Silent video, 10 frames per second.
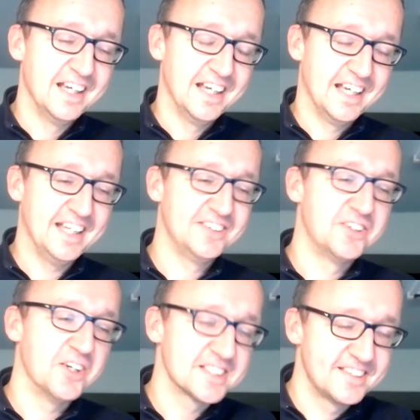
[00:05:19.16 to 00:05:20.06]
It
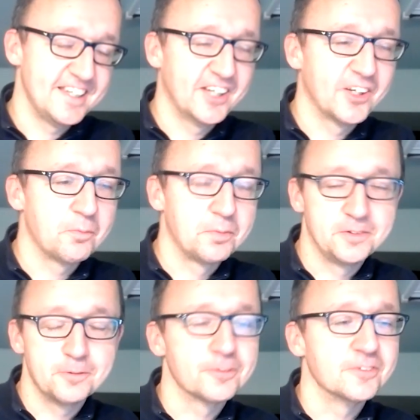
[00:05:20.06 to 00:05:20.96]
does take up a
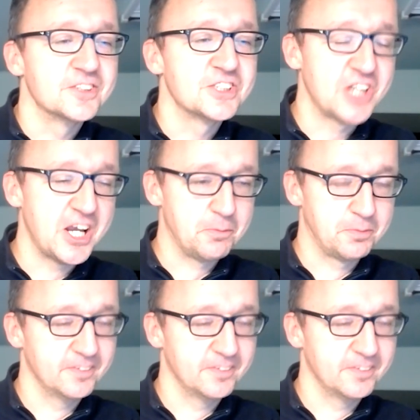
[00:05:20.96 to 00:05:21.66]
different shape.